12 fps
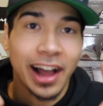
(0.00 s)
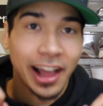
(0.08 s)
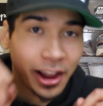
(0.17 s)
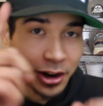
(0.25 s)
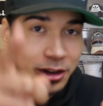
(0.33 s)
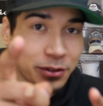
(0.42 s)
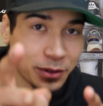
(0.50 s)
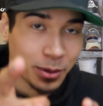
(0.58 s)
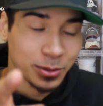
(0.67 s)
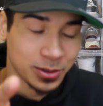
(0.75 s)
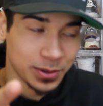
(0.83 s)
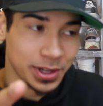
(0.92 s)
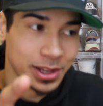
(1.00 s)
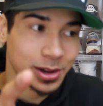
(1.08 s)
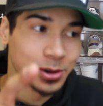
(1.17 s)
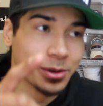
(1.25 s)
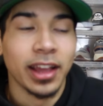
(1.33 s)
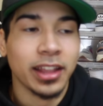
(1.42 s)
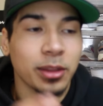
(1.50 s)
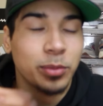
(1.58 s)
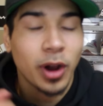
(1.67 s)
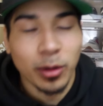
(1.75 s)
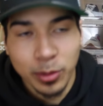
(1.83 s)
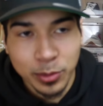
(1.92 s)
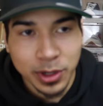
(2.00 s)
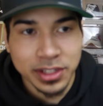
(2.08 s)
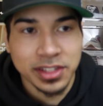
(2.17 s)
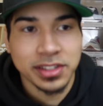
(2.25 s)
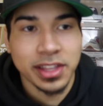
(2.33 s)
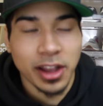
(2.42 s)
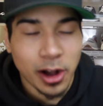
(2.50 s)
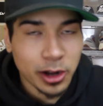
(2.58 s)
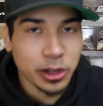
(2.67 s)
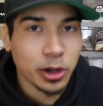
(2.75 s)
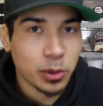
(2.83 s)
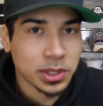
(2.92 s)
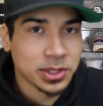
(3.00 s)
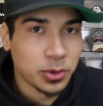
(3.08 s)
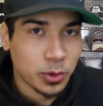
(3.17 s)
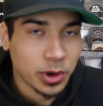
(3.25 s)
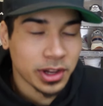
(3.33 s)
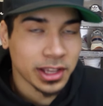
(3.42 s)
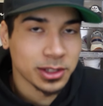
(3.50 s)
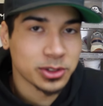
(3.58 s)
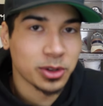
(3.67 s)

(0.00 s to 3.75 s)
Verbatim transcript: I already filmed this video, and the problem was is the audio wasn't working.